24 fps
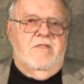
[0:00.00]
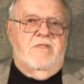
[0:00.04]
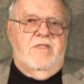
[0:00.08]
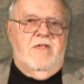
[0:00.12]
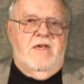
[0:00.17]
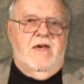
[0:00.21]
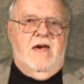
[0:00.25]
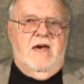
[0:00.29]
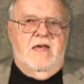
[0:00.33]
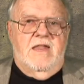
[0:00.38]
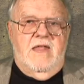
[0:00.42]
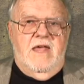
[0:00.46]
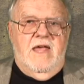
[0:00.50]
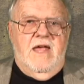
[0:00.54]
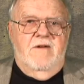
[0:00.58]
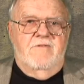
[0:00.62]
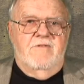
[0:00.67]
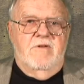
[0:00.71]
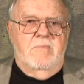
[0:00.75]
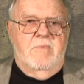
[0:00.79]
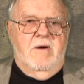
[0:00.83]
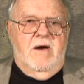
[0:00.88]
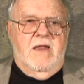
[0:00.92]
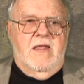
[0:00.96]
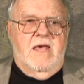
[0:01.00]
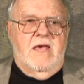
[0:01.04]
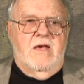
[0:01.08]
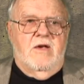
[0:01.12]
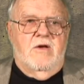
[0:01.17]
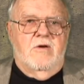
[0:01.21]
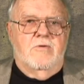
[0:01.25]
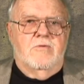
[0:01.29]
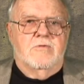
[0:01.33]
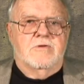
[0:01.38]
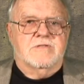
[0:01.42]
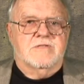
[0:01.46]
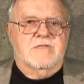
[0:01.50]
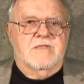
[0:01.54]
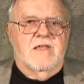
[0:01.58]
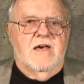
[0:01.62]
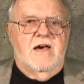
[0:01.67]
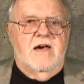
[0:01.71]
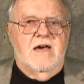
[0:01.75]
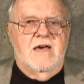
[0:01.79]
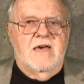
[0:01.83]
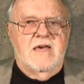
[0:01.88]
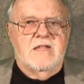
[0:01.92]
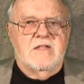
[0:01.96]
that everybody who is
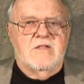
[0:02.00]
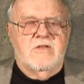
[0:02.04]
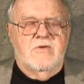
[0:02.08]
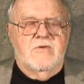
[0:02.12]
lying